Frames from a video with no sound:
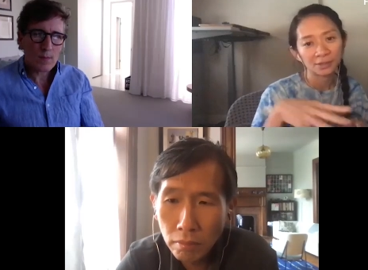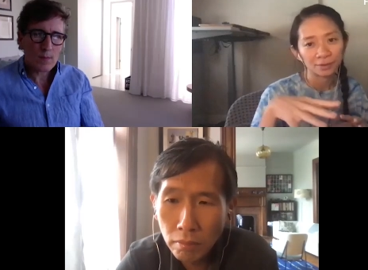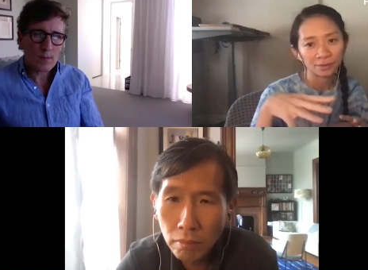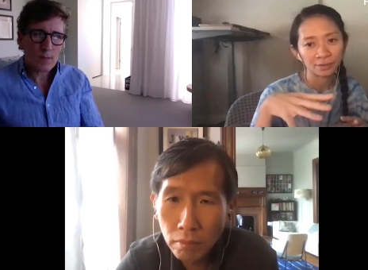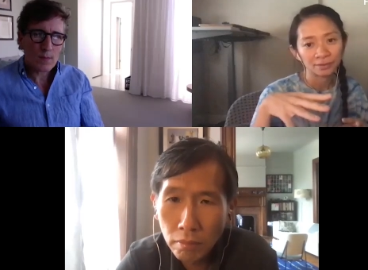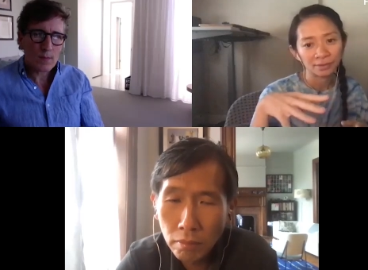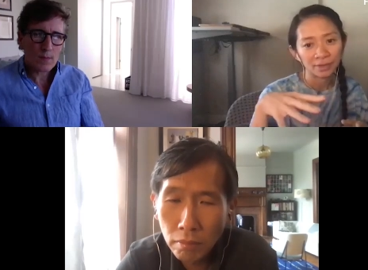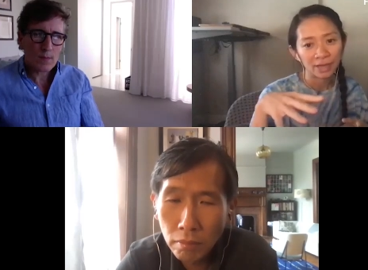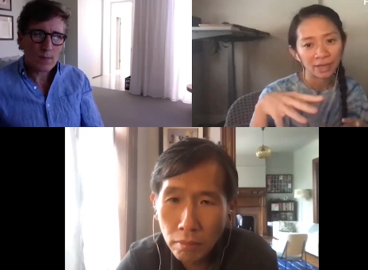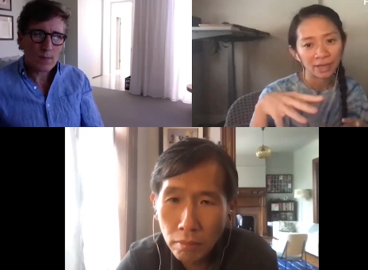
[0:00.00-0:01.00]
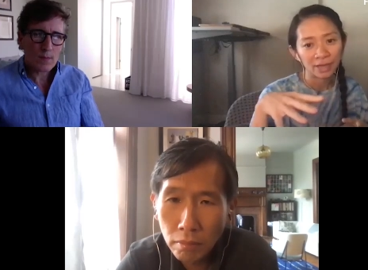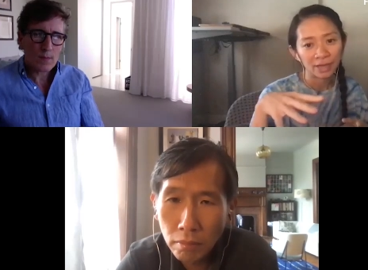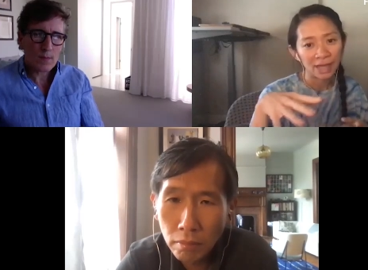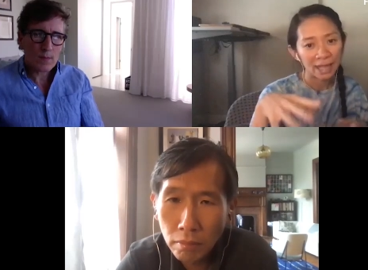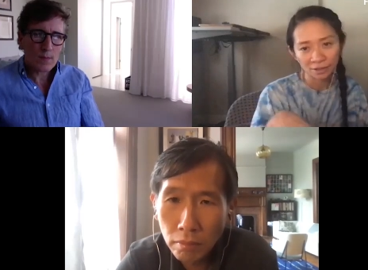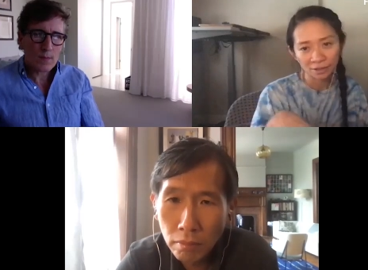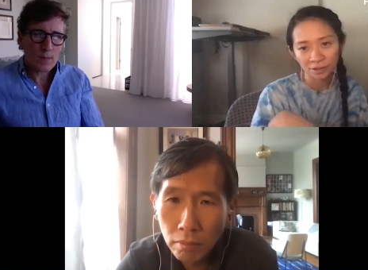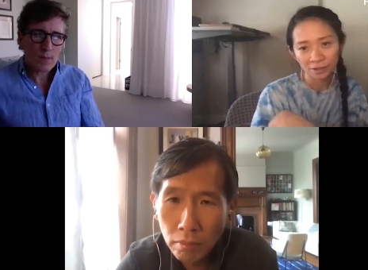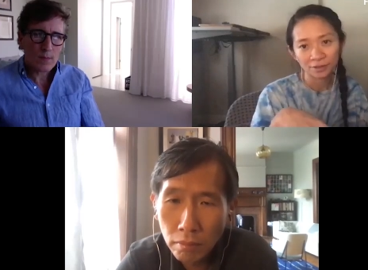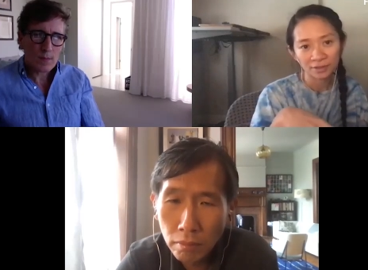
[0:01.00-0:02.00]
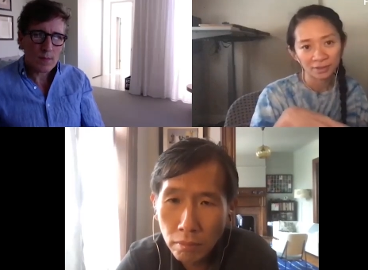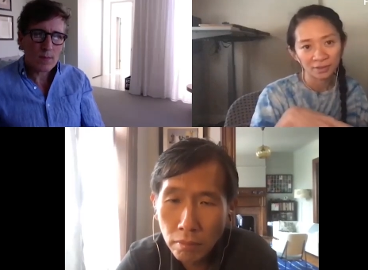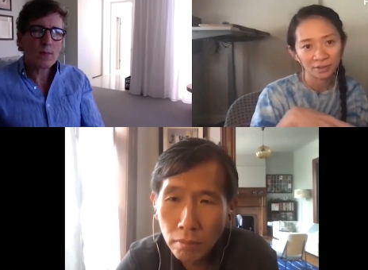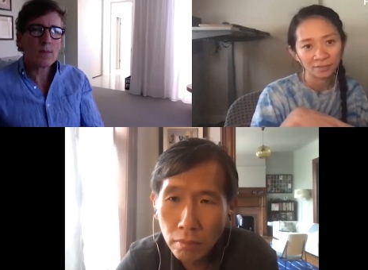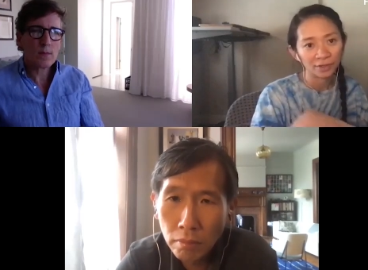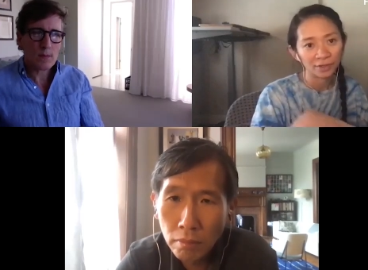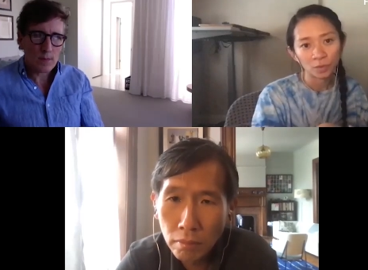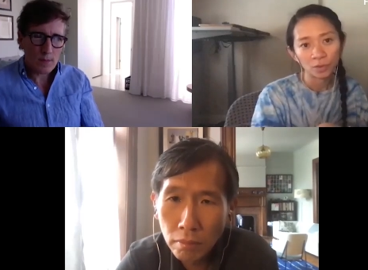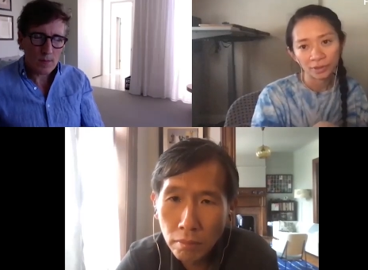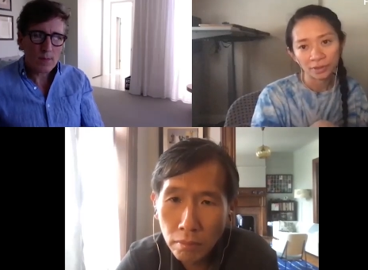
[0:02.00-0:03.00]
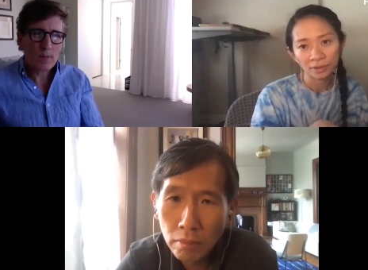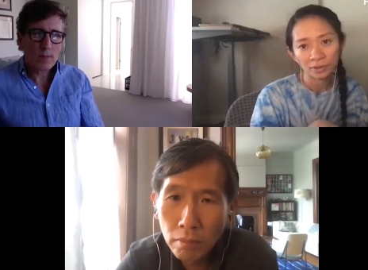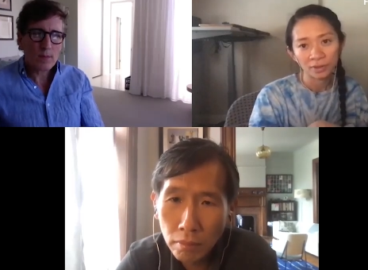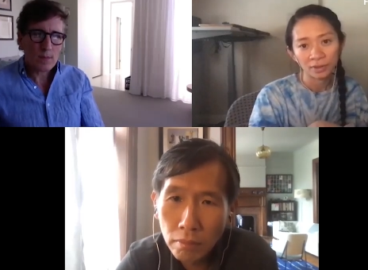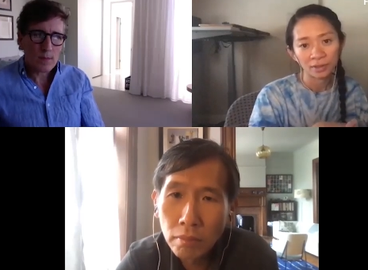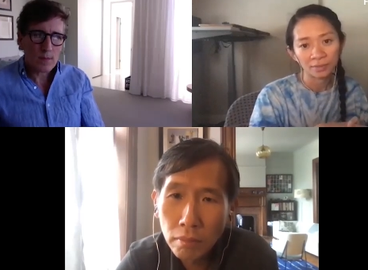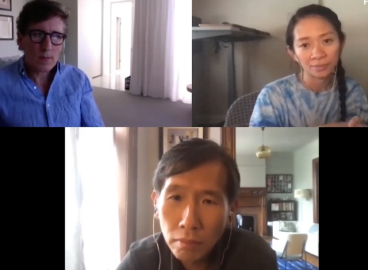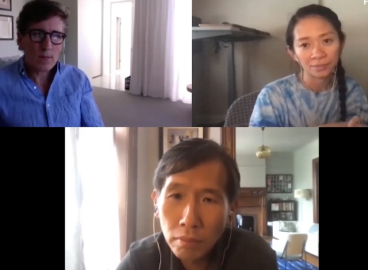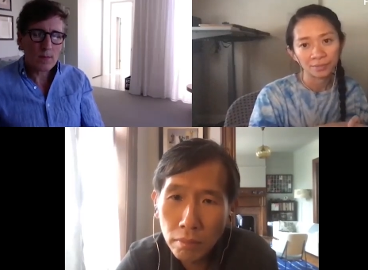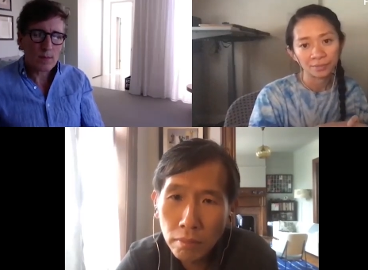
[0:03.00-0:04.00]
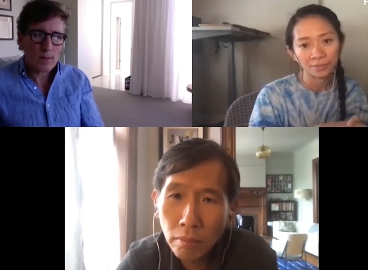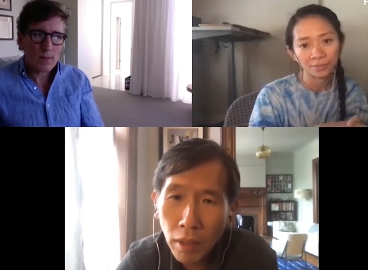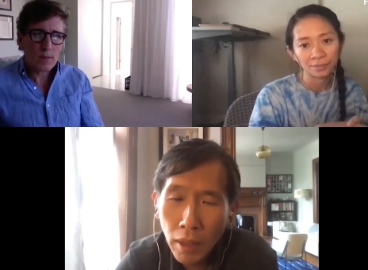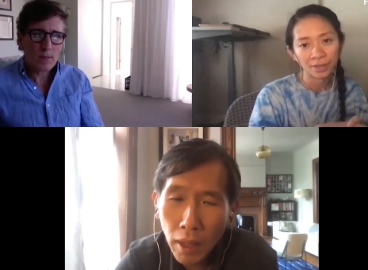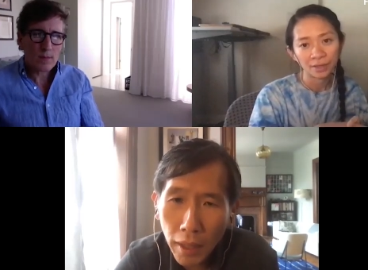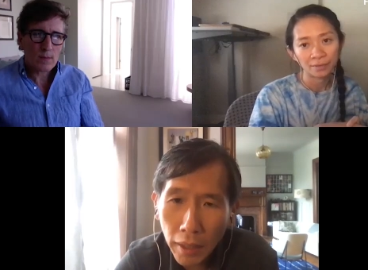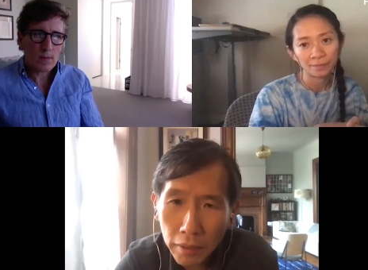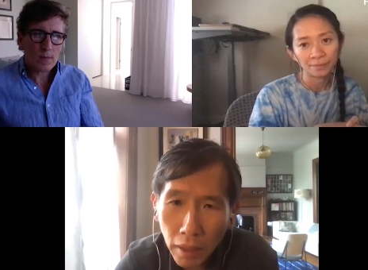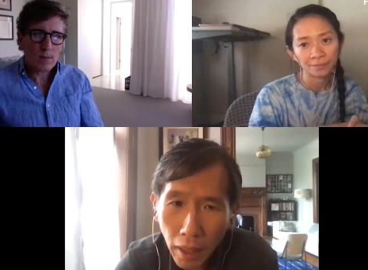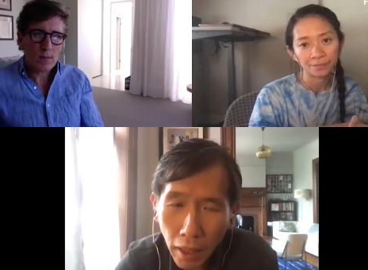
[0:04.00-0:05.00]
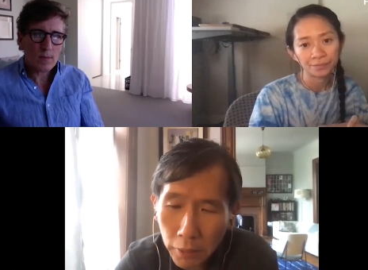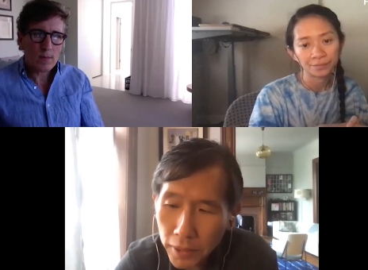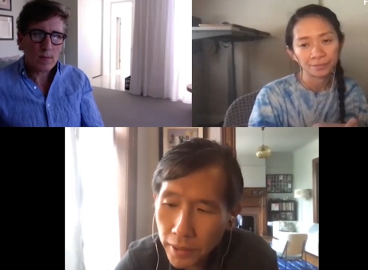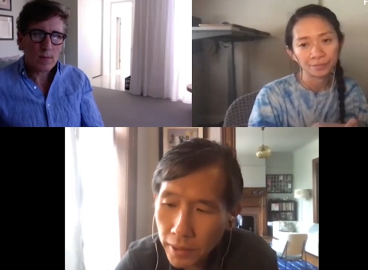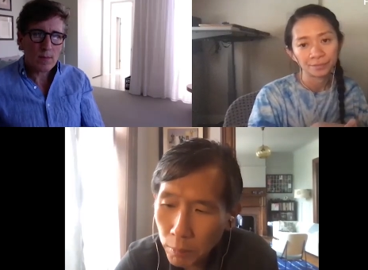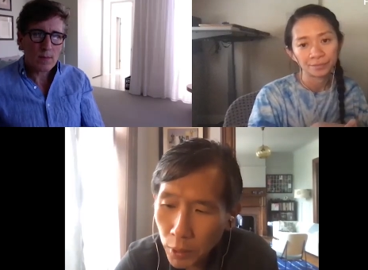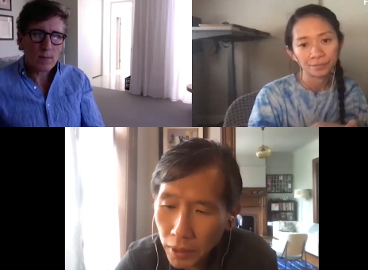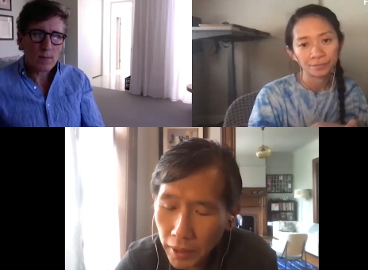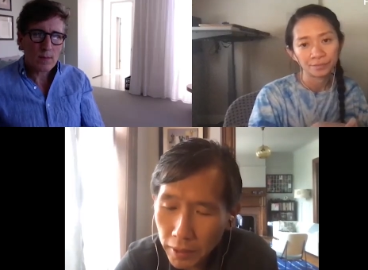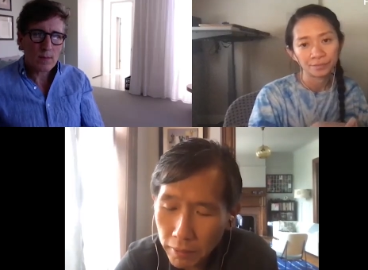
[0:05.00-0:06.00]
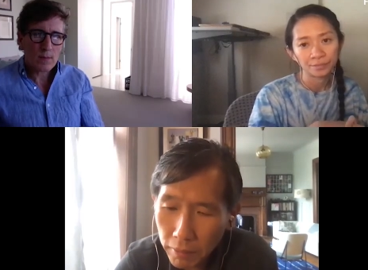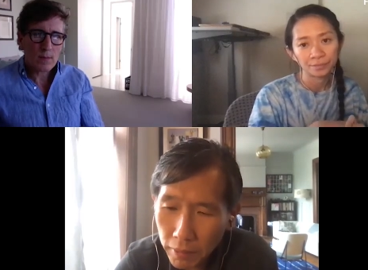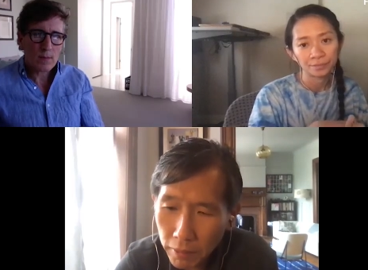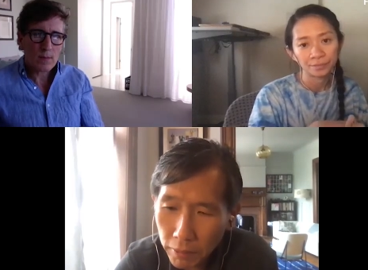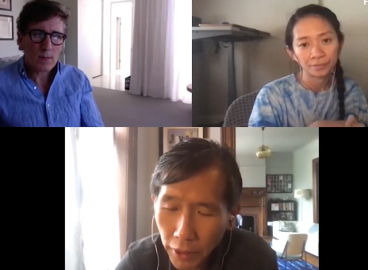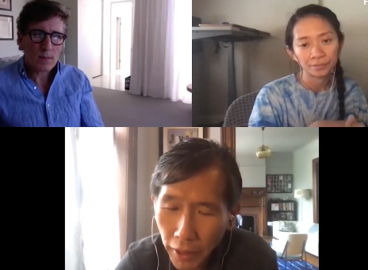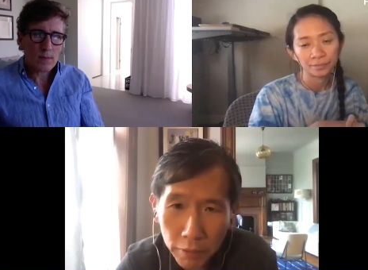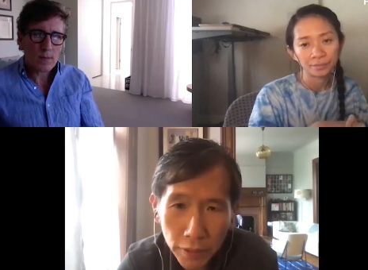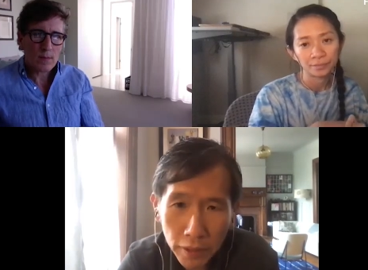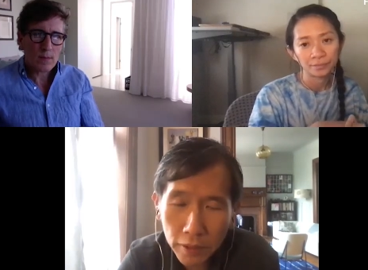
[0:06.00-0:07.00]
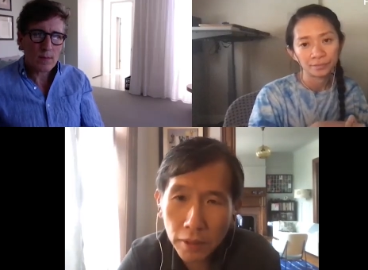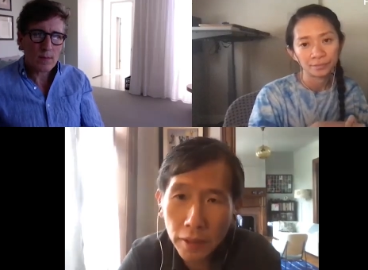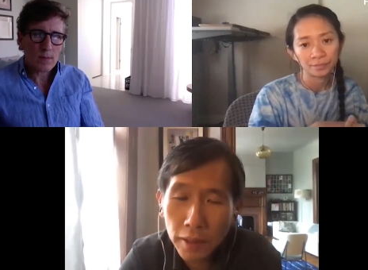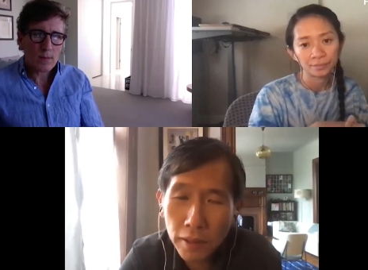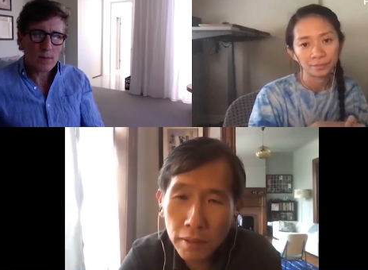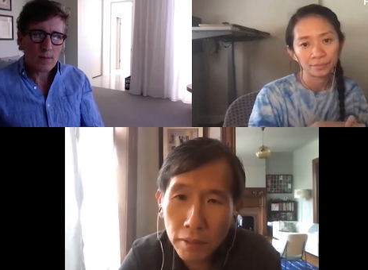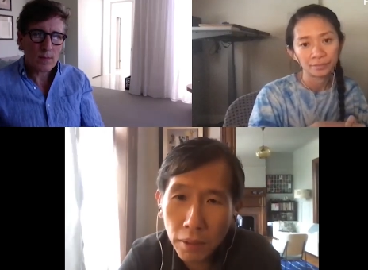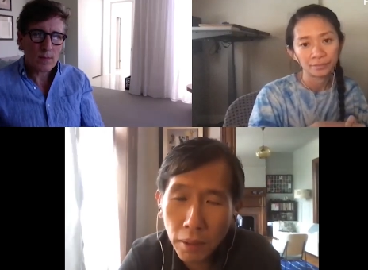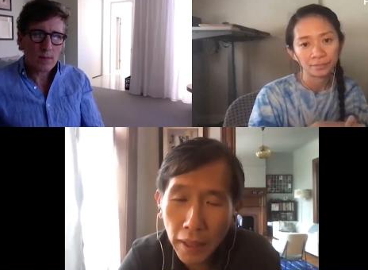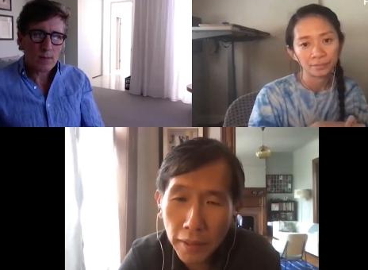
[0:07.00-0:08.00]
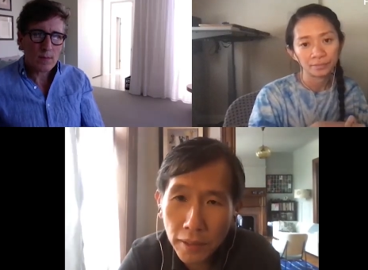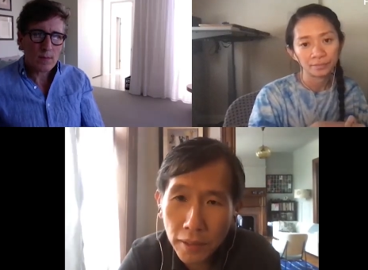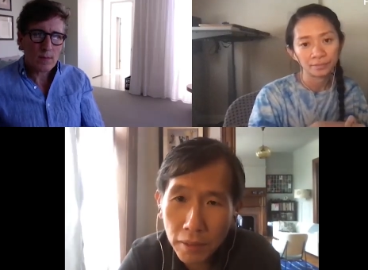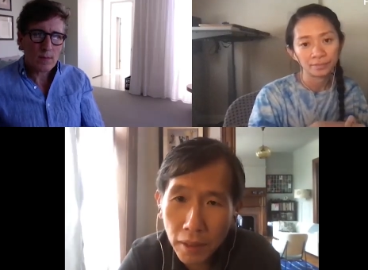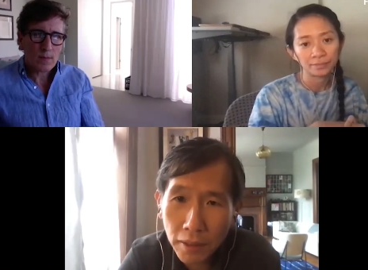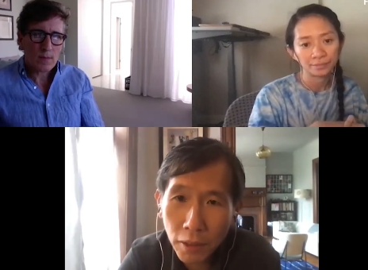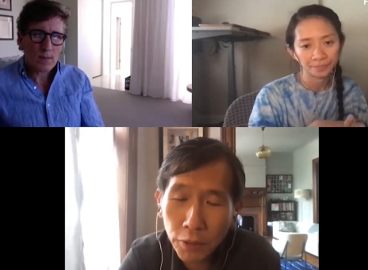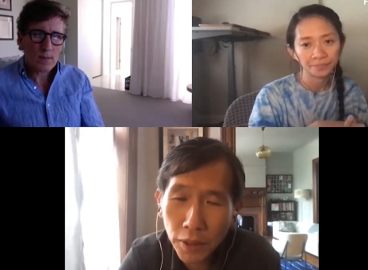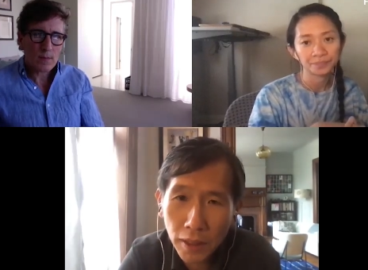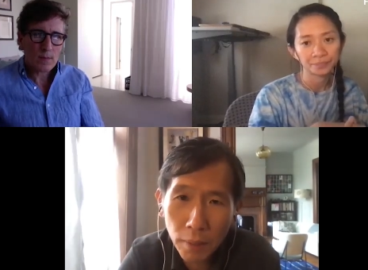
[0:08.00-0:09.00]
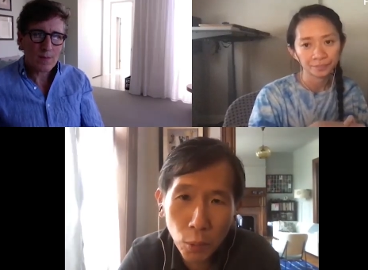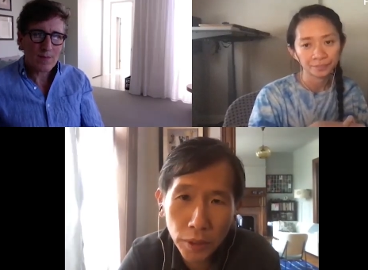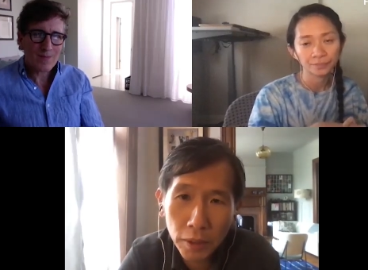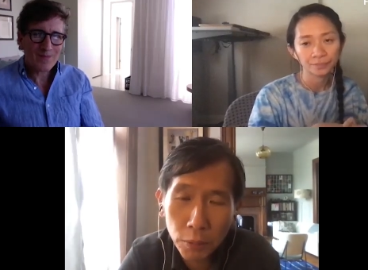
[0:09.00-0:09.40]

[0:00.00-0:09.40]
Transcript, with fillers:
Speaker 1: your actors very important um,
Speaker 2: and how does someone like fran fit into this you know as mm. it's the first time working